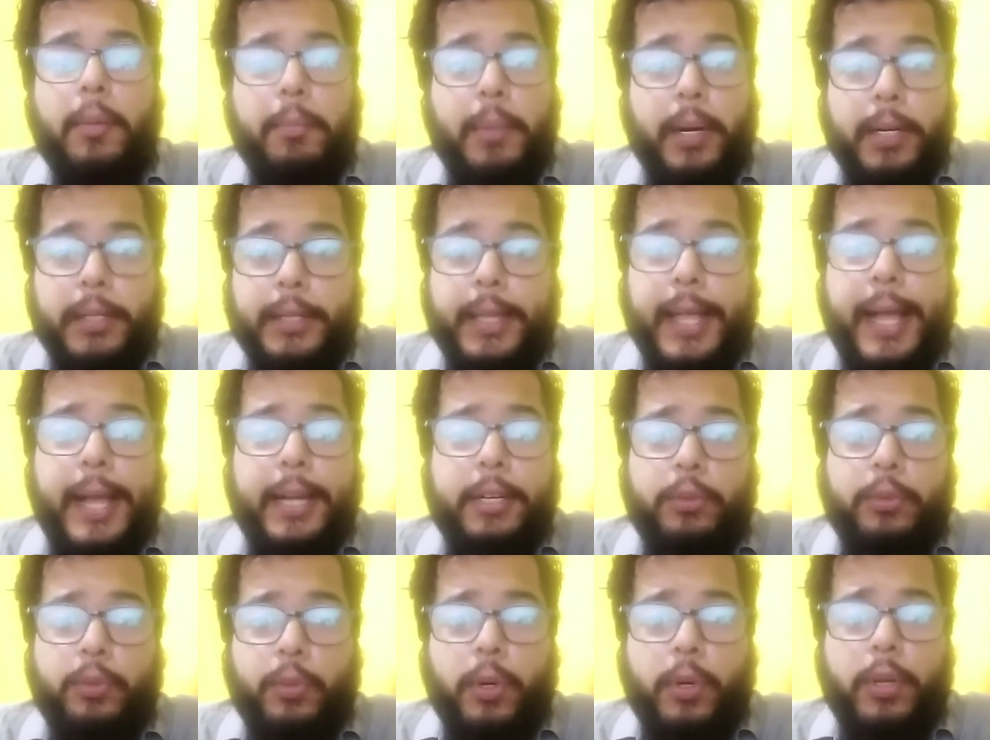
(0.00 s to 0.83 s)
But
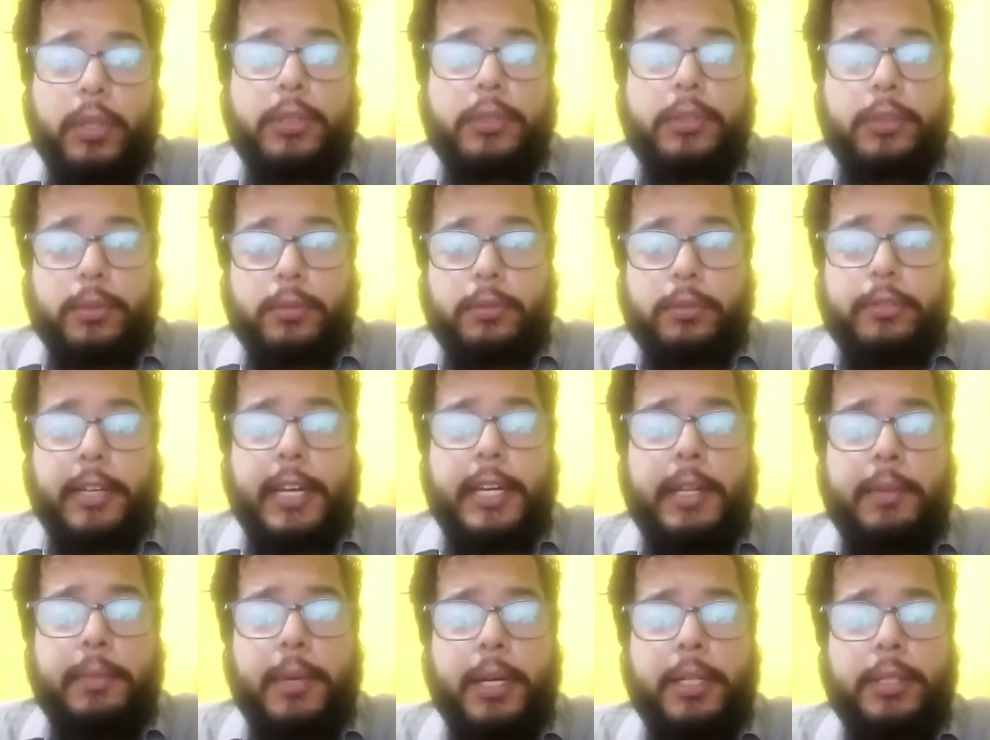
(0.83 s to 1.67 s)
that was
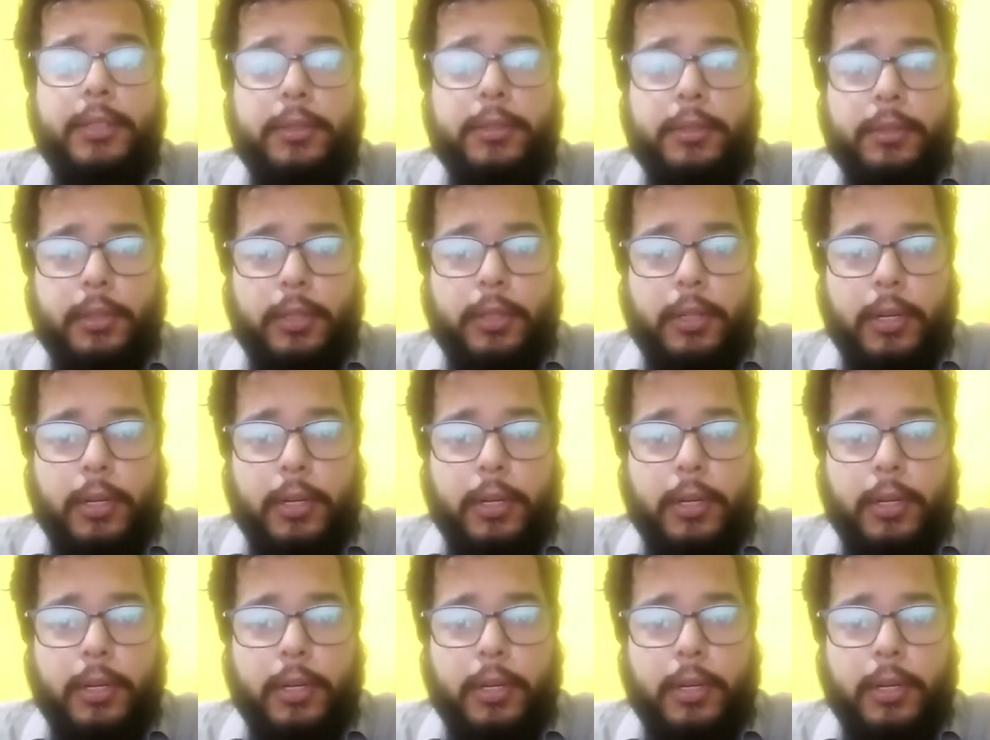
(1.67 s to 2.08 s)
very much